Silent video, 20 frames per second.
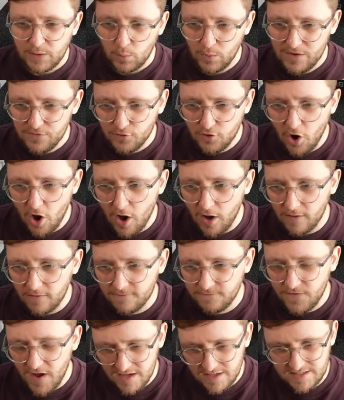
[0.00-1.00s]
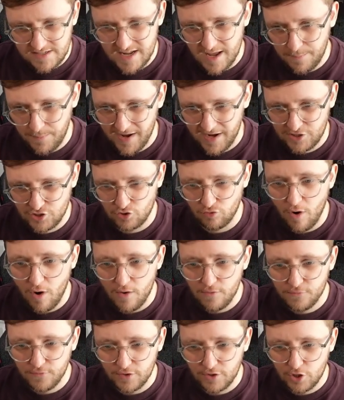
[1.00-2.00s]
We've got, firstly, a picture
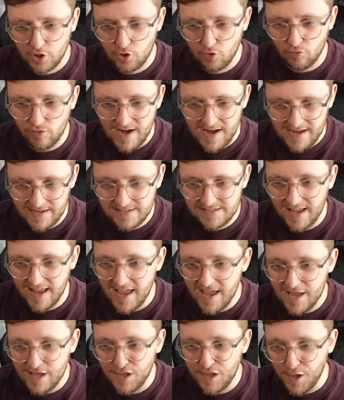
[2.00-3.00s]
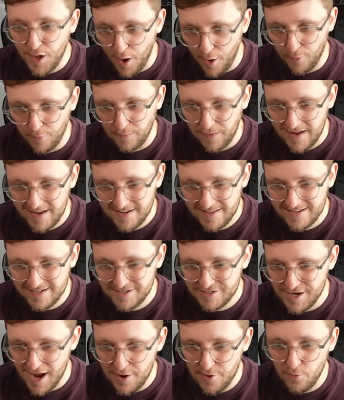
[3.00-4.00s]
of Green saying yo in the
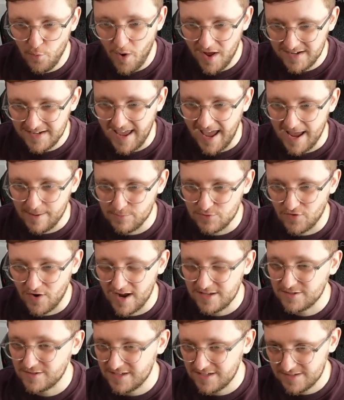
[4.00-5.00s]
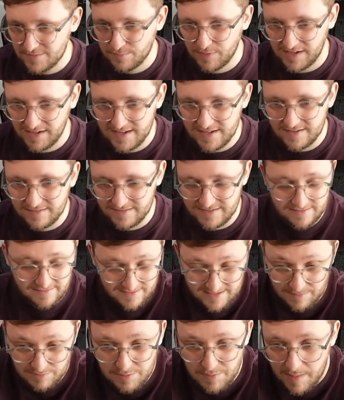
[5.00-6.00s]
Gen 1 games, right? So this
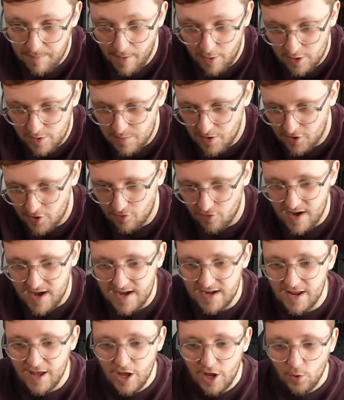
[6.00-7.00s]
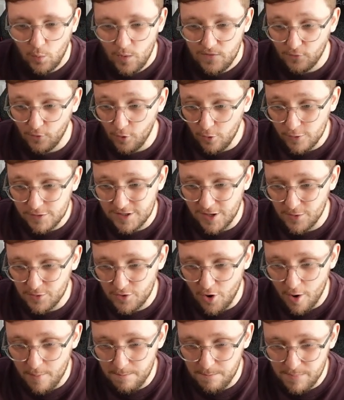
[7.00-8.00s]
seems to be Pokemon Green. We've also
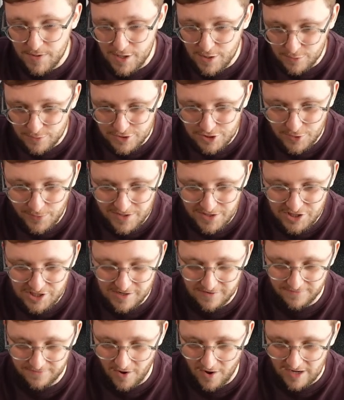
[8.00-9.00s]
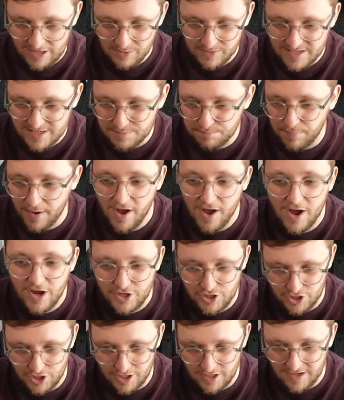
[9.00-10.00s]
got Mewtwo and Giovanni with his
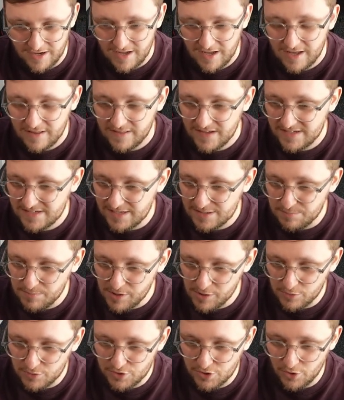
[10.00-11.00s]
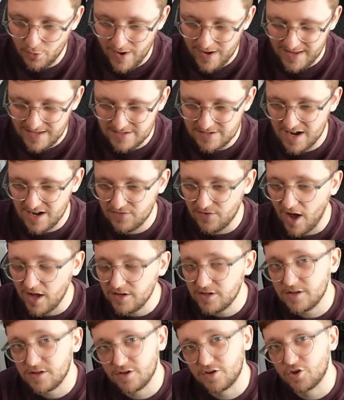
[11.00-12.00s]
Persian. This is Mewtwo when he's kind of
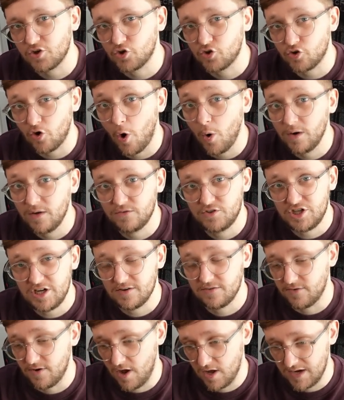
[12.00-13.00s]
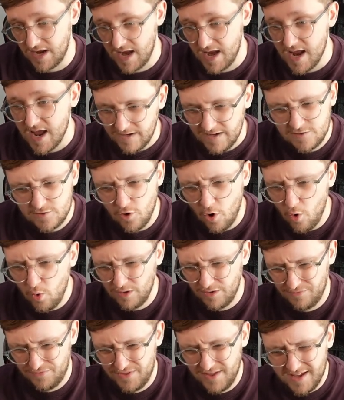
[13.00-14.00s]
under the control of Giovanni. He's got
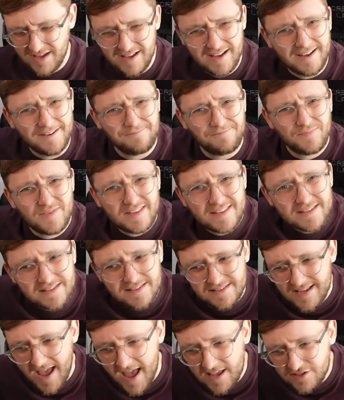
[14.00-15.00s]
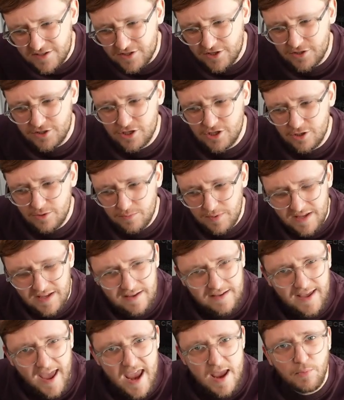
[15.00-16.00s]
all of the test
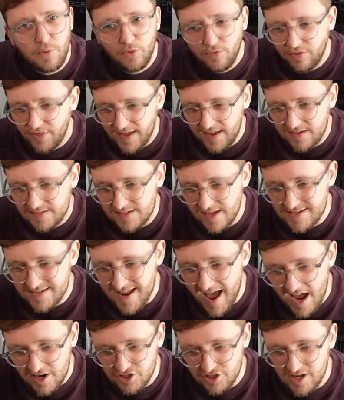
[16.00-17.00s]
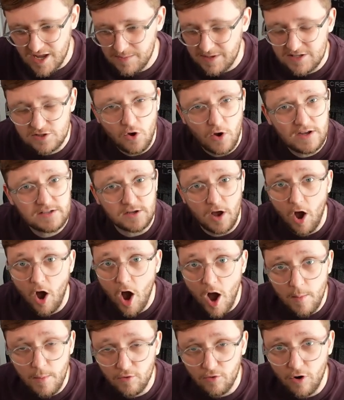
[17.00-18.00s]
tubey cable things attached to him. He's got his
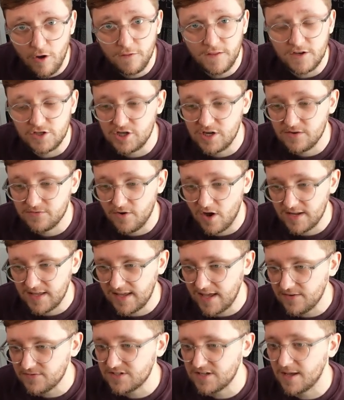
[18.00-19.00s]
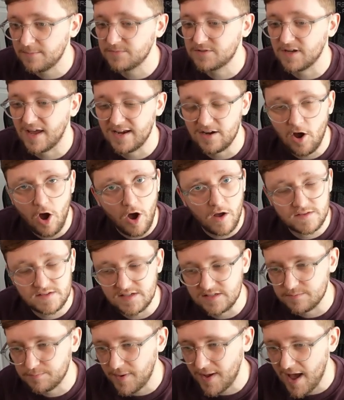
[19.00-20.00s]
armor on that Giovanni gives him to
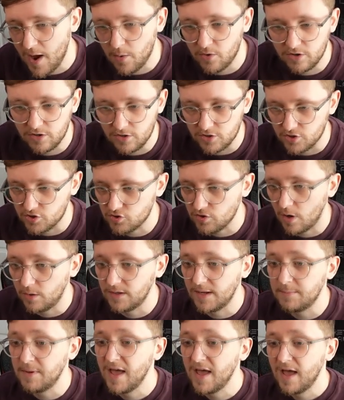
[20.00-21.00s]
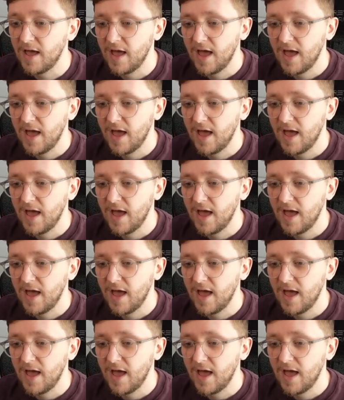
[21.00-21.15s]
enhance his power and control him.